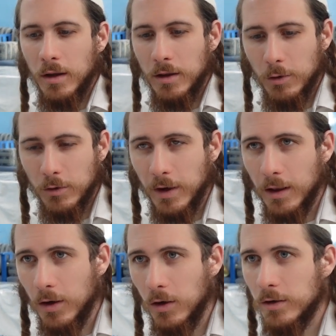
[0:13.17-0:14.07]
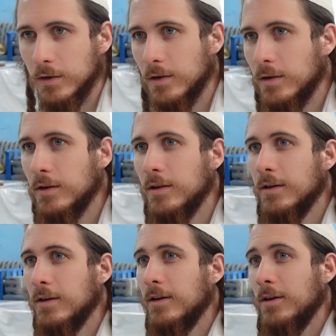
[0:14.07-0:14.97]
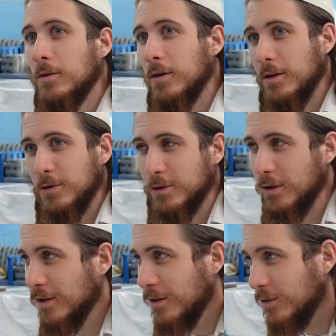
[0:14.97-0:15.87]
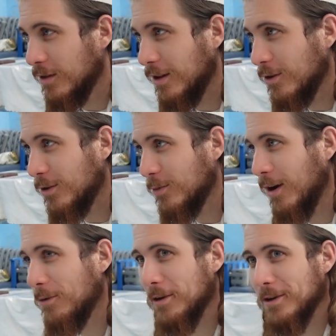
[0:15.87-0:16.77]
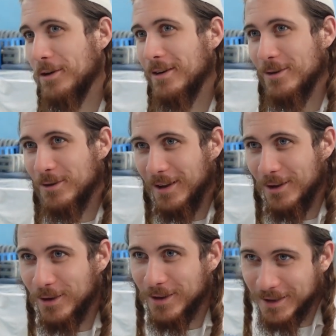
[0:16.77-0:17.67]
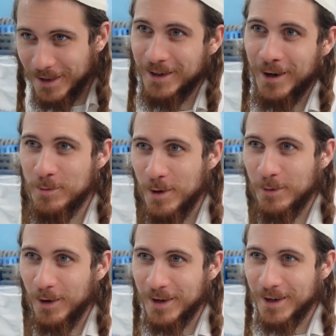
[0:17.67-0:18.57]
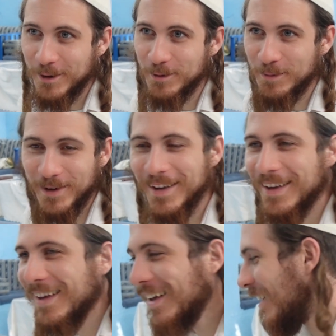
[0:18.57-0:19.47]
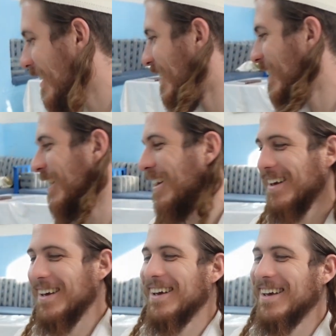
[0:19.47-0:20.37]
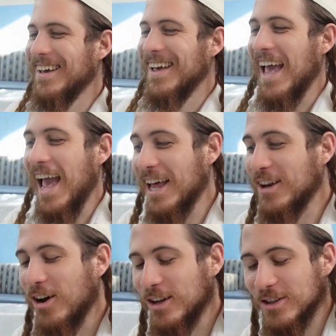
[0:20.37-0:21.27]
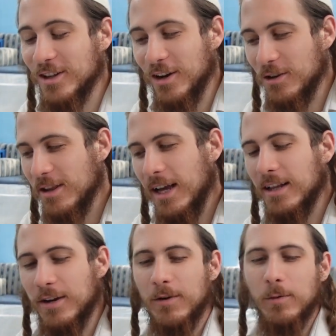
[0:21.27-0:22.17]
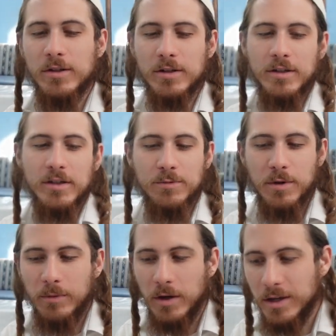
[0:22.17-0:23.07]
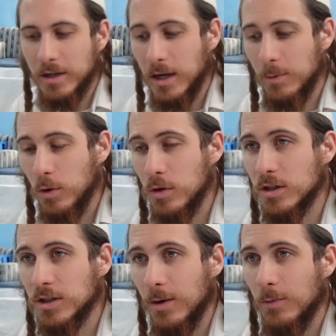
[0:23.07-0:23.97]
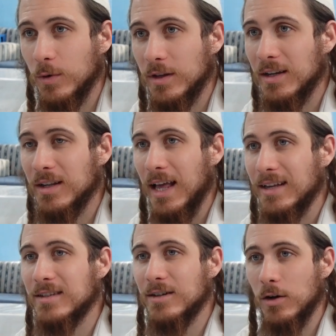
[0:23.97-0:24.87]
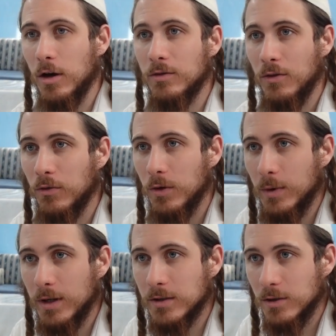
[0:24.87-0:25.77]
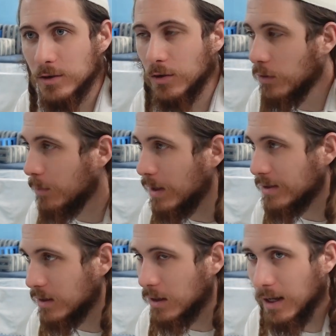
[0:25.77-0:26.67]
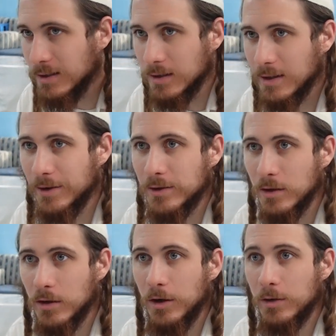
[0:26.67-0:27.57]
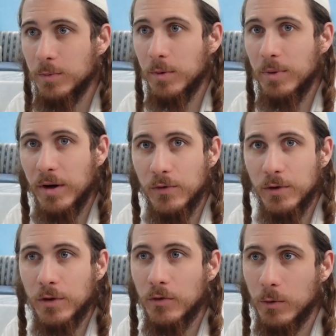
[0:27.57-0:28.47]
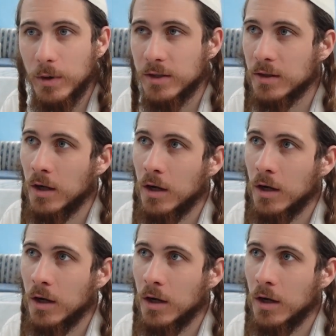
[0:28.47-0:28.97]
Likutei Halachot. We're going to learn Likutei Halachot. Why are we going to learn Likutei Halachot? Because I didn't have V'yam Derkecha with me. Oh. And also, not only that if I was going to teach V'yam Derkecha, Baruch Hashem, we did it last year on the 3 weeks. There's three amazing classes there to learn, to prepare for the 3 weeks.